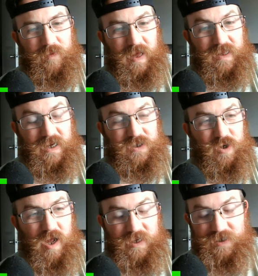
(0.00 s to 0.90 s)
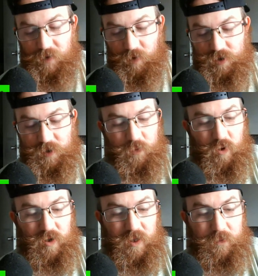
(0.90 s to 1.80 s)
And like Sarnak said, most
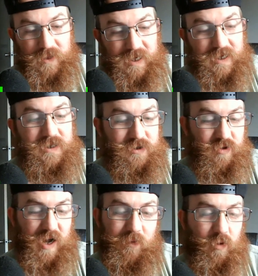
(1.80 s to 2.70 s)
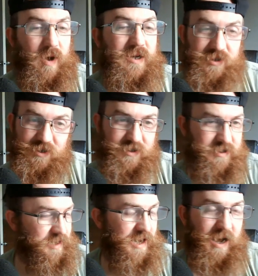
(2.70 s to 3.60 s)
importantly, please drop questions
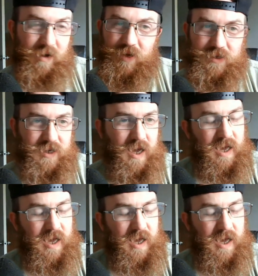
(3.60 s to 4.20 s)
and comments.